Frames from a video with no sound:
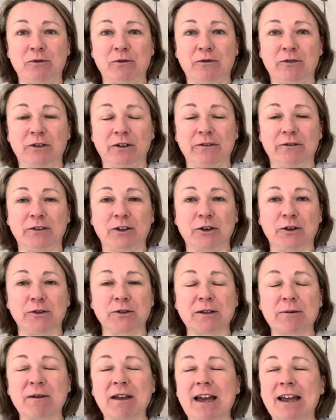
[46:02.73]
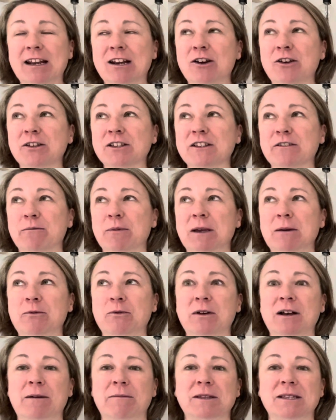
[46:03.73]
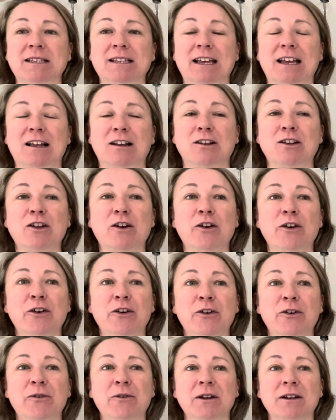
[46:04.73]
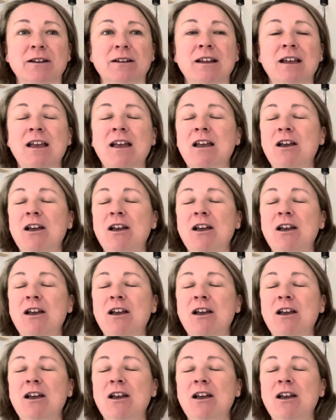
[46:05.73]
full of girls, and we had lots of people come and say hello, and